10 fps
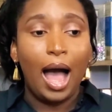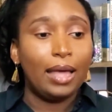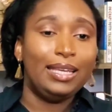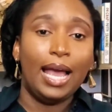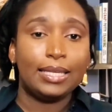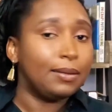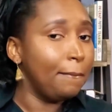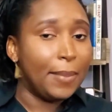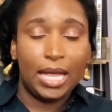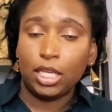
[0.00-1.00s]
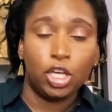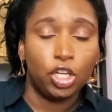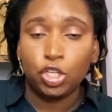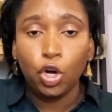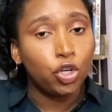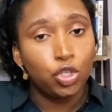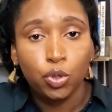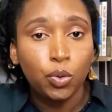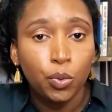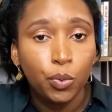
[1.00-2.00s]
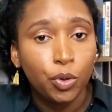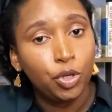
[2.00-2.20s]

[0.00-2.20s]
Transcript: yes, men could cook too.